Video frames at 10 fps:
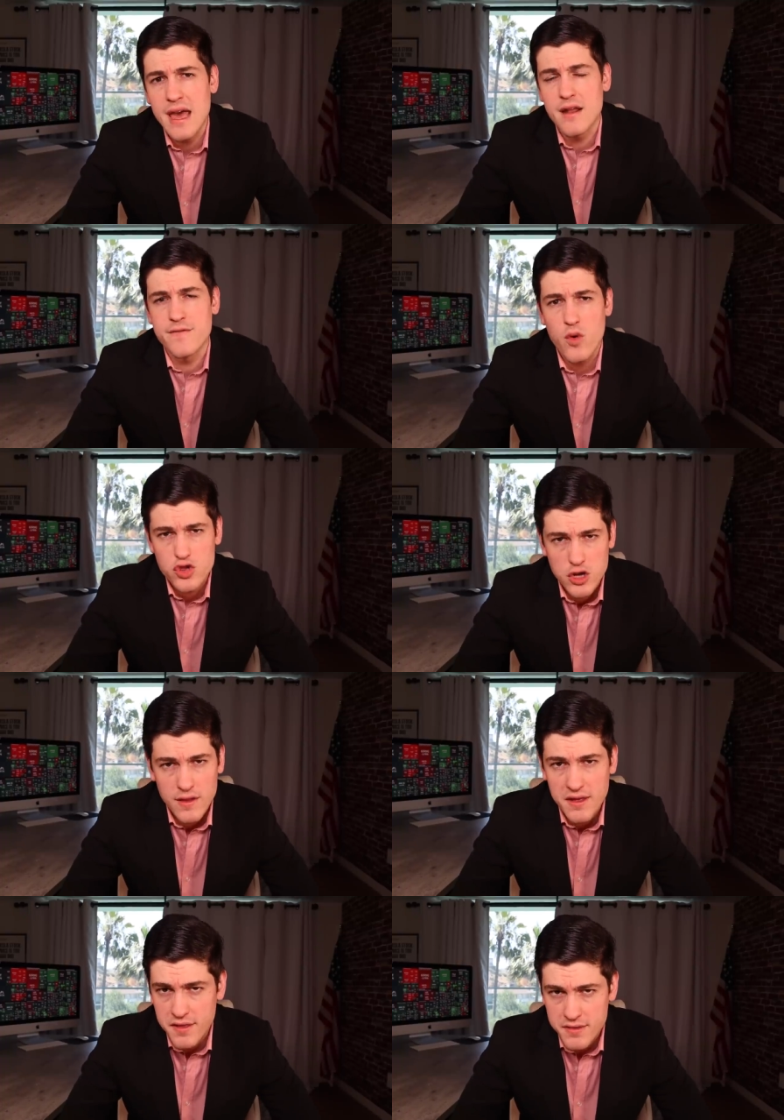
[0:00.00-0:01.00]
And
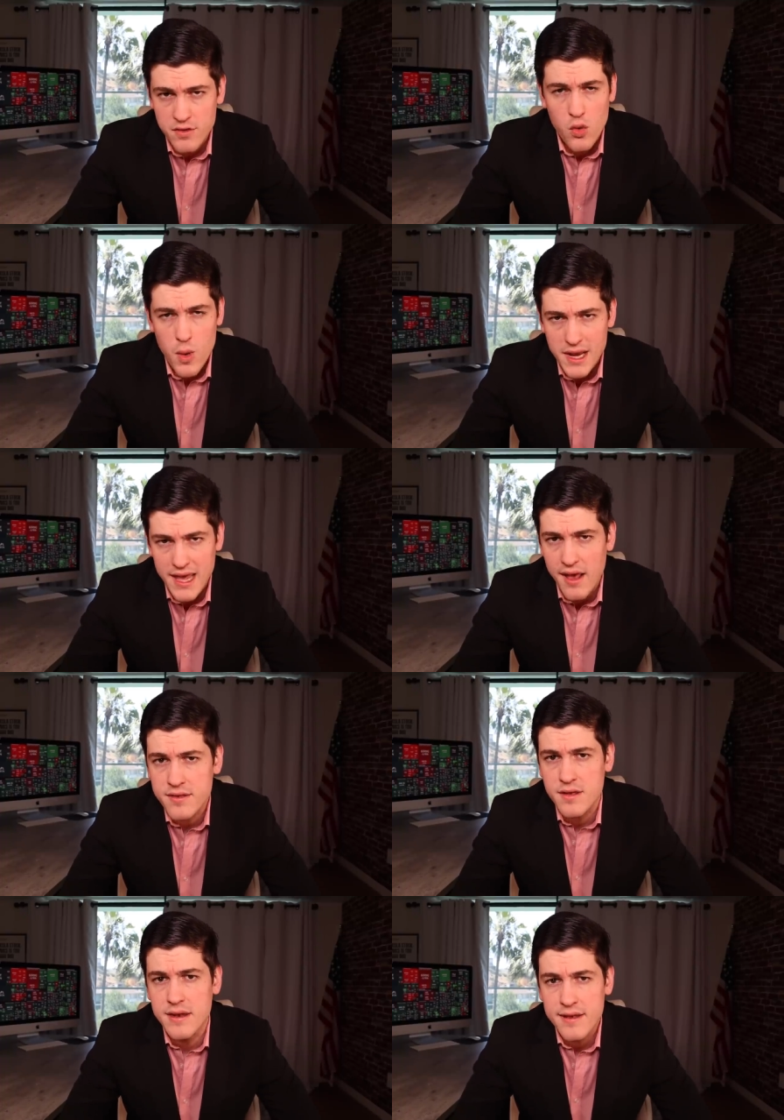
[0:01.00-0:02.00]
unfortunately, this is already a
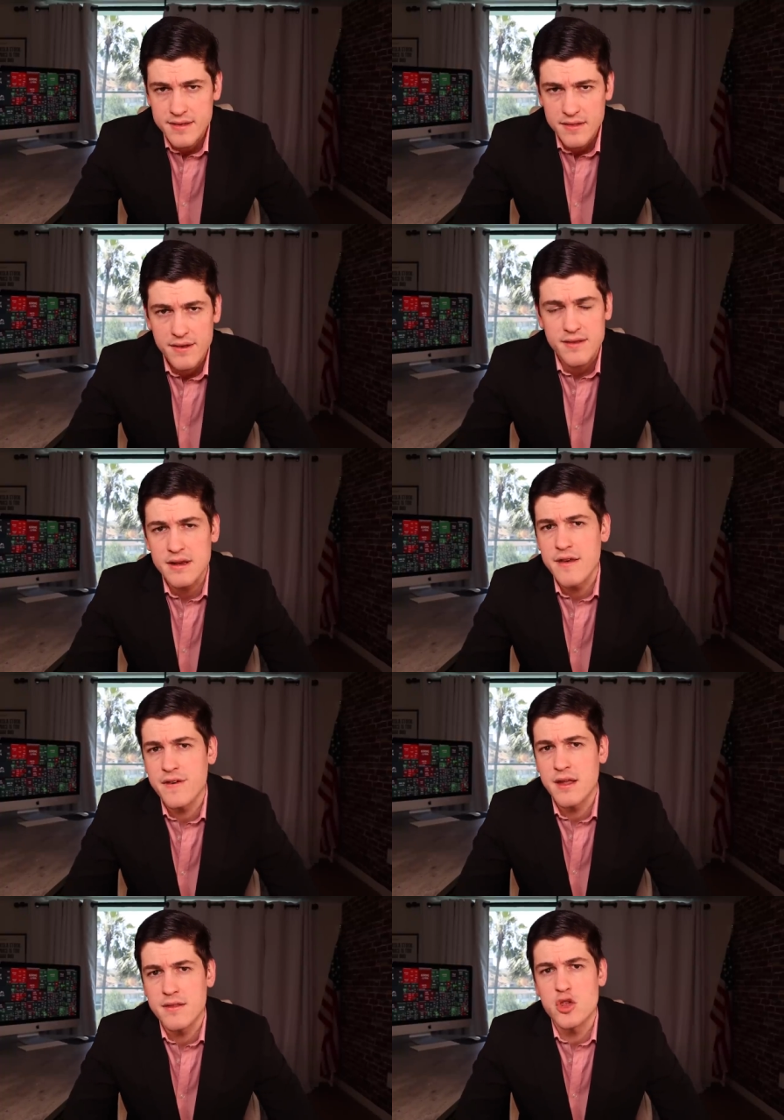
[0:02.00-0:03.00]
statistically
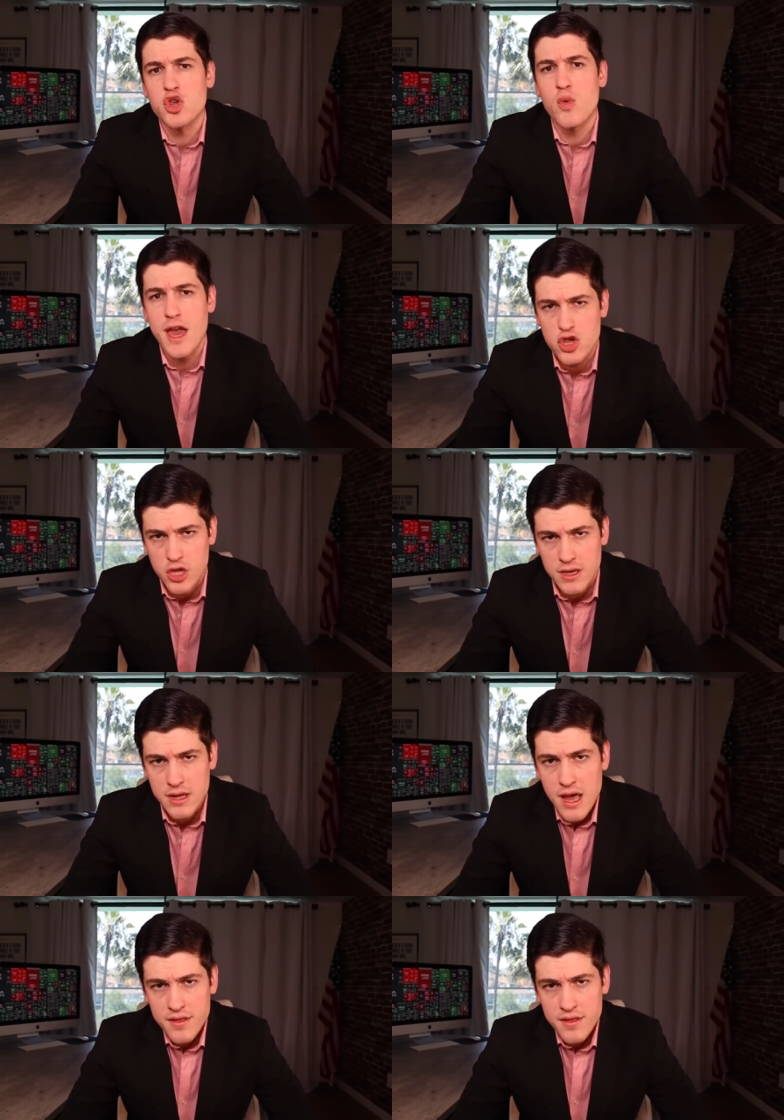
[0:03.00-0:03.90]
significant situation.